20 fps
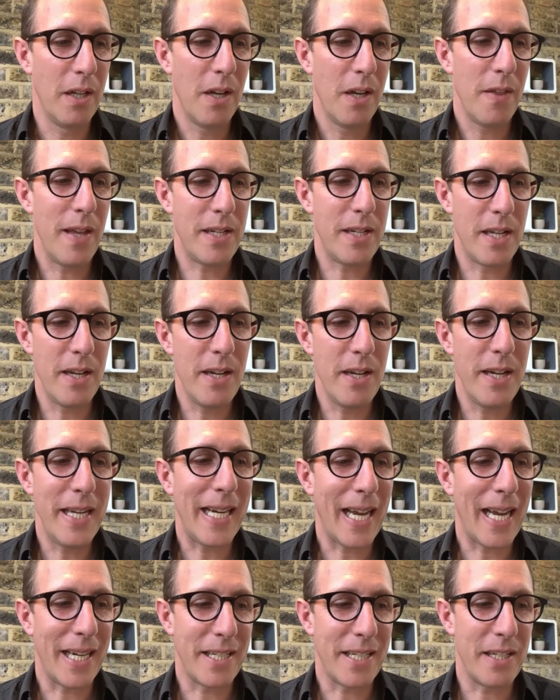There's learning
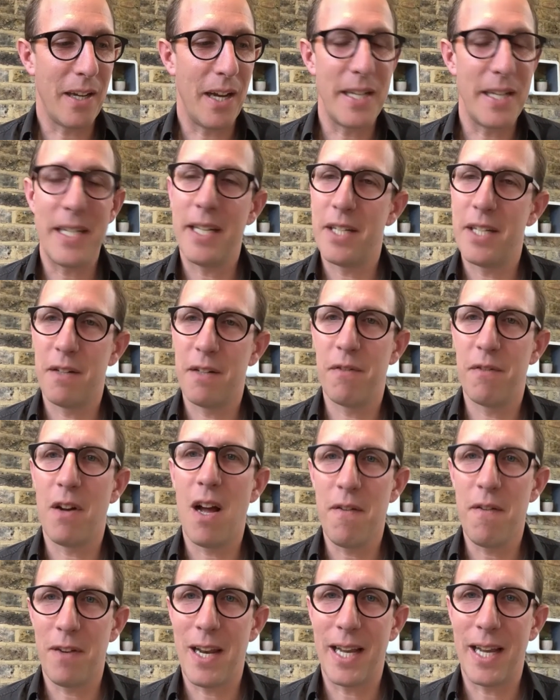anxiety and
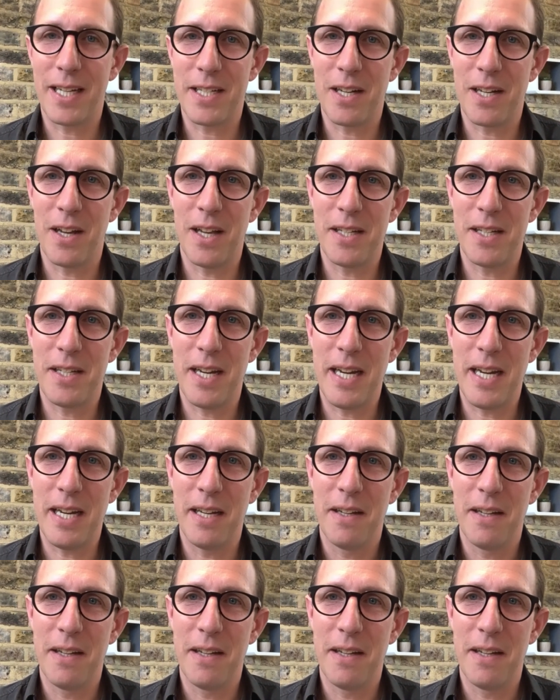survival anxiety.